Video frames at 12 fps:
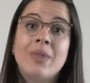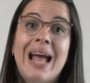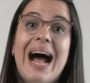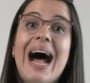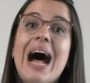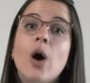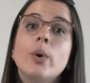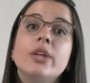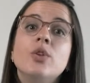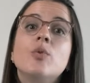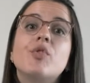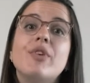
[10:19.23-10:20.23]
How can
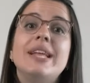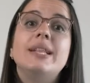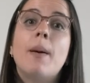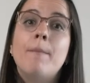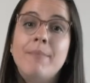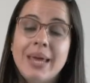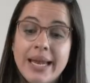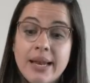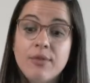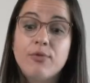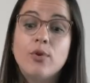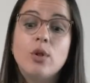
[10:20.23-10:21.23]
you create a
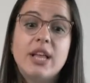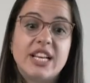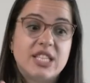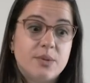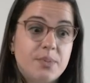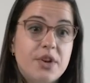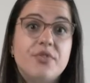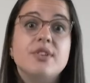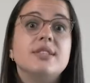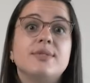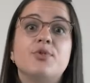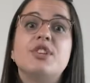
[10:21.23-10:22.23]
meaningful
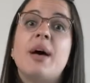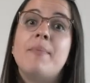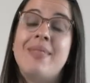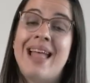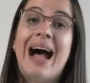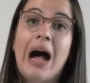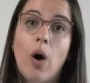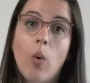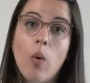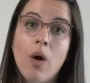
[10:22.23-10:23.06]
experience for them now?